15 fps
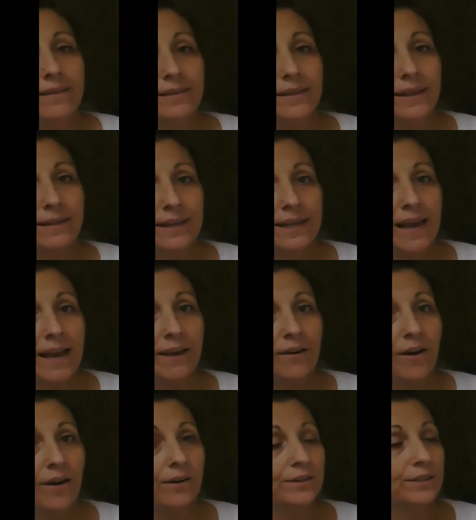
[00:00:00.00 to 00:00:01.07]
Lily had a
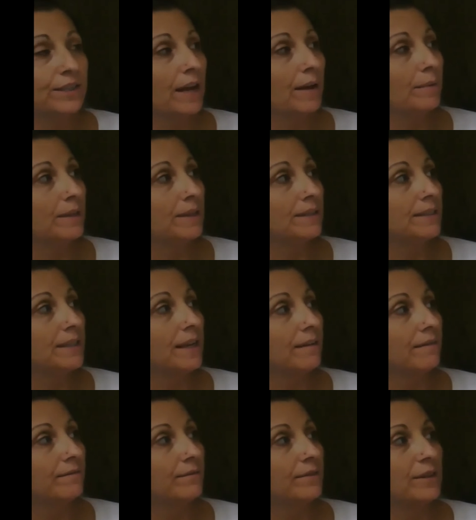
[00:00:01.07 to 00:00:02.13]
hard time listening.
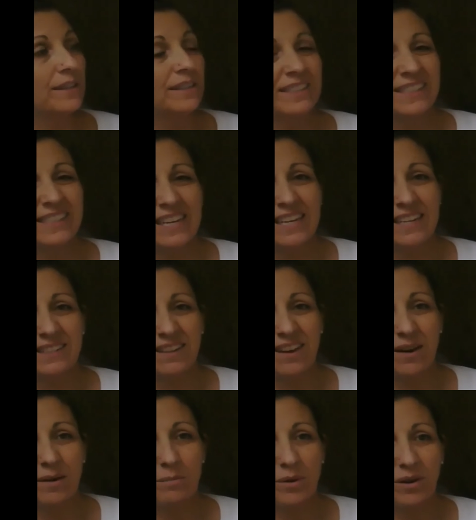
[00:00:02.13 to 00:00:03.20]
You can see he's
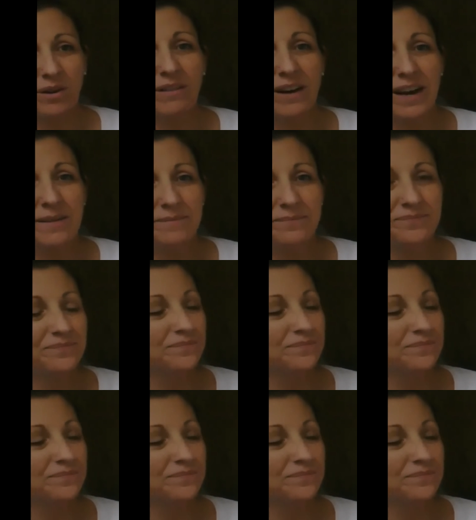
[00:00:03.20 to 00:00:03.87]
got a book, right?